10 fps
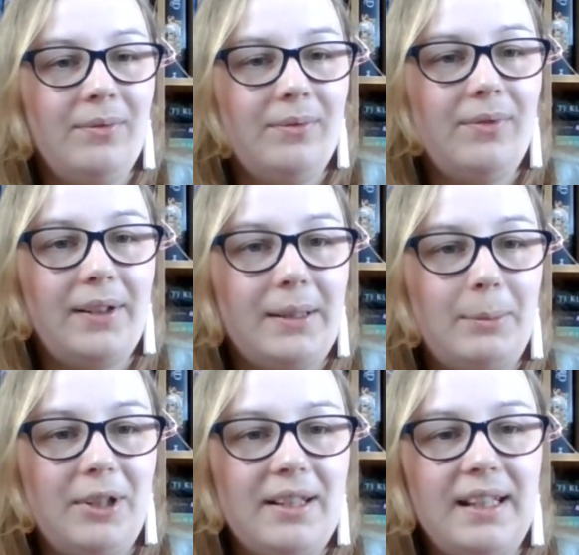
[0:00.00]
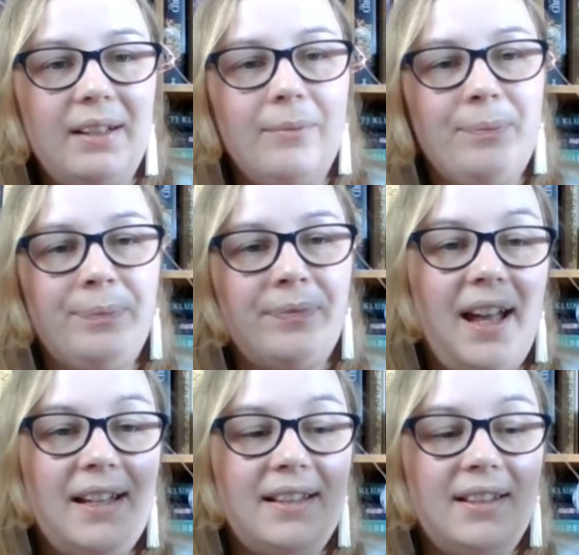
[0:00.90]
very pretty.
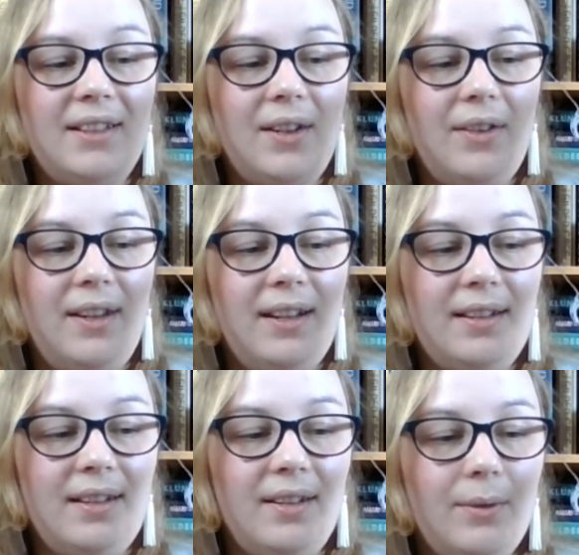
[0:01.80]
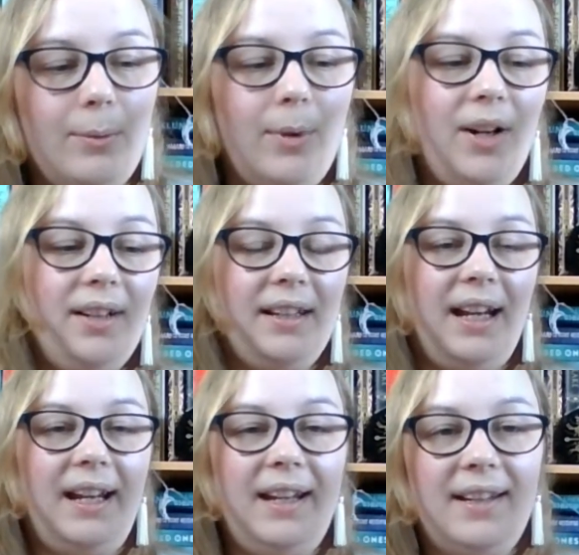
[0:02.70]
And this one
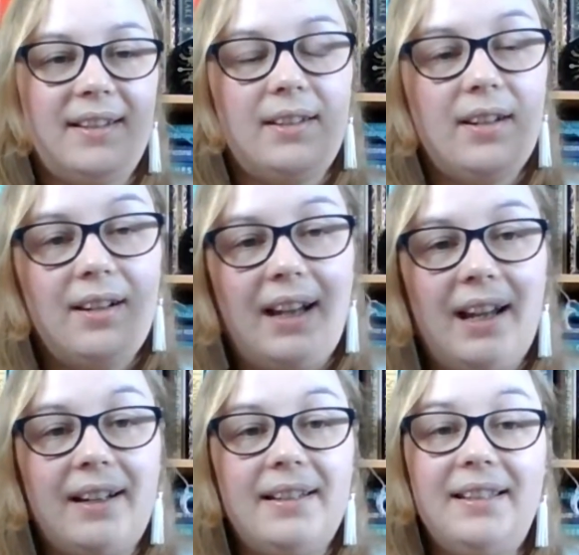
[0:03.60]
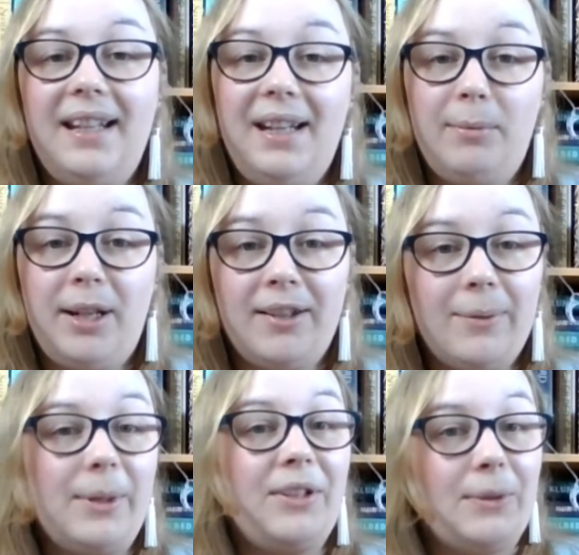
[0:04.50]
is Dark Academia,
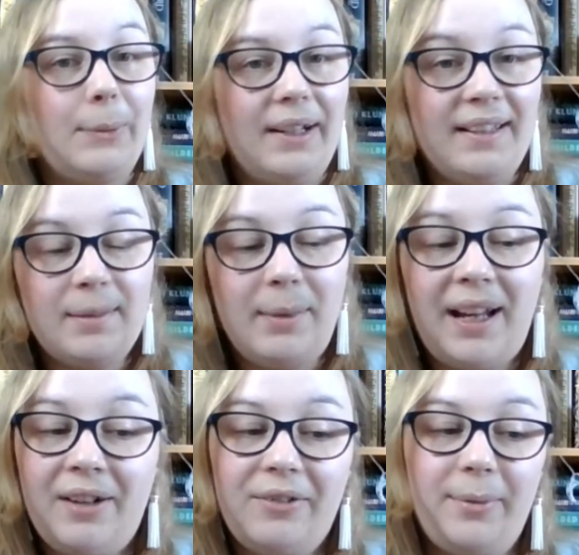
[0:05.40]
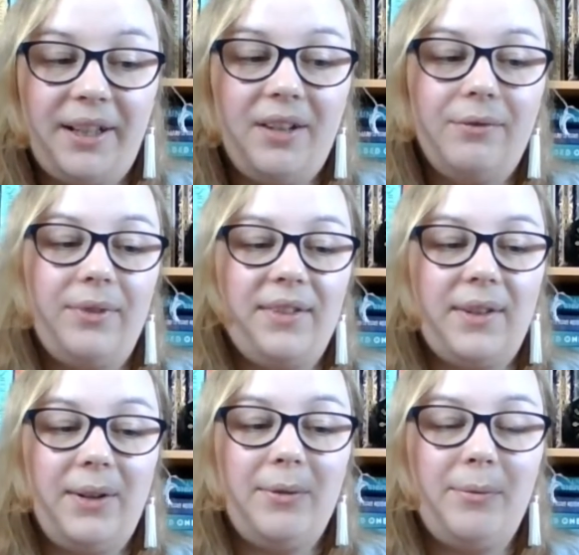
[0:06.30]
which is why it's a bit out of my comfort
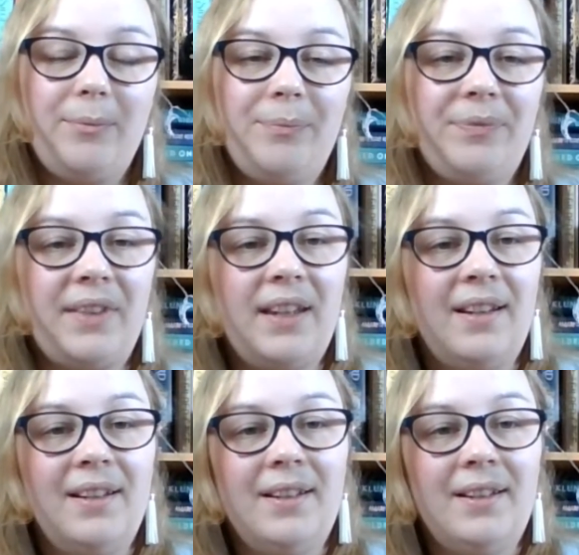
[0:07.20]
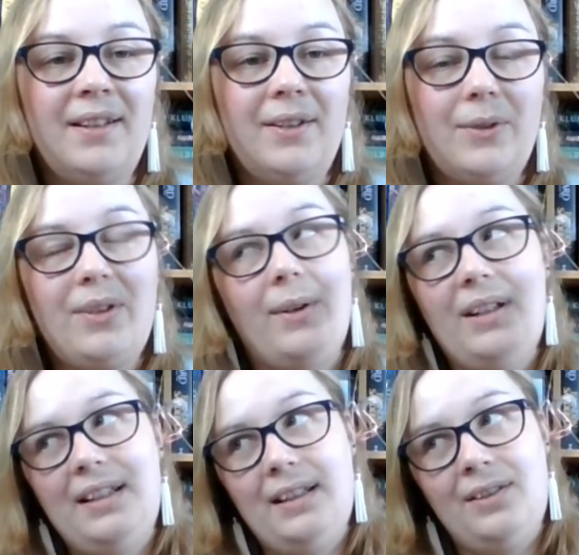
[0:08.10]
zone. Although I
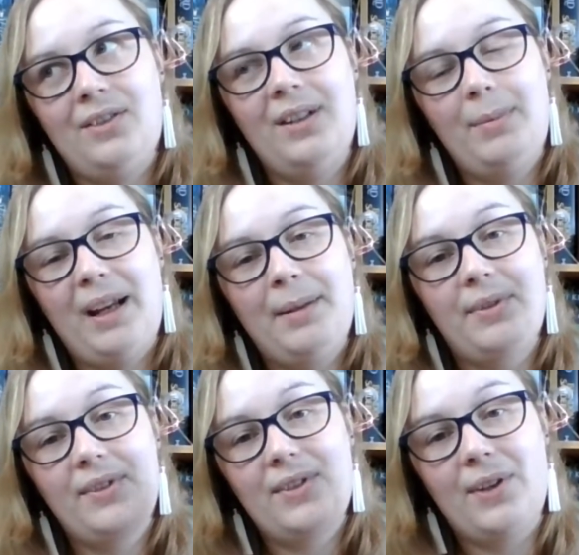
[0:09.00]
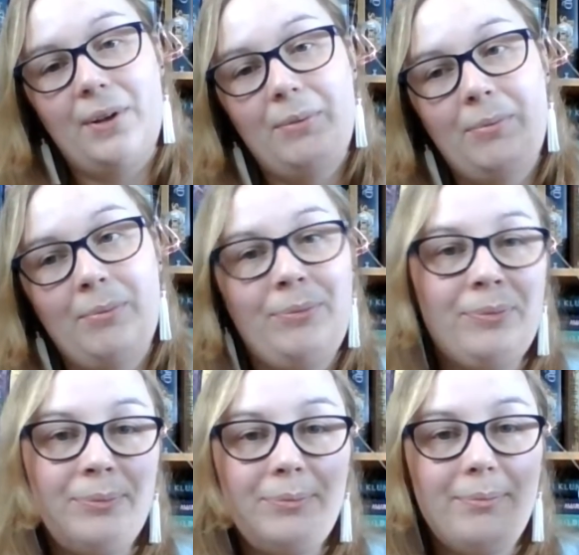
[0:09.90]
did enjoy Babel, so
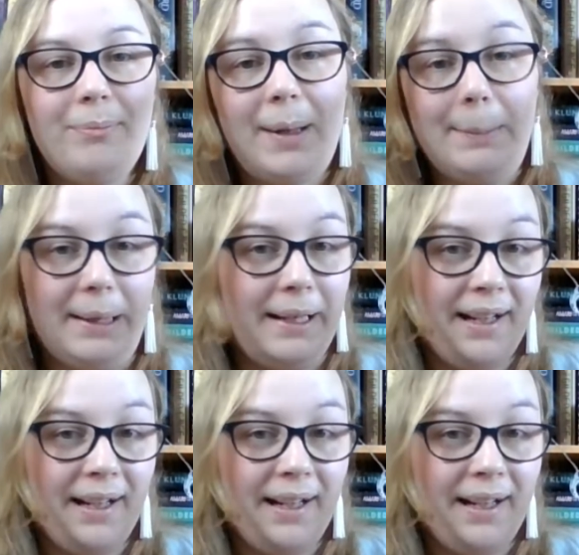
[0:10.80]
maybe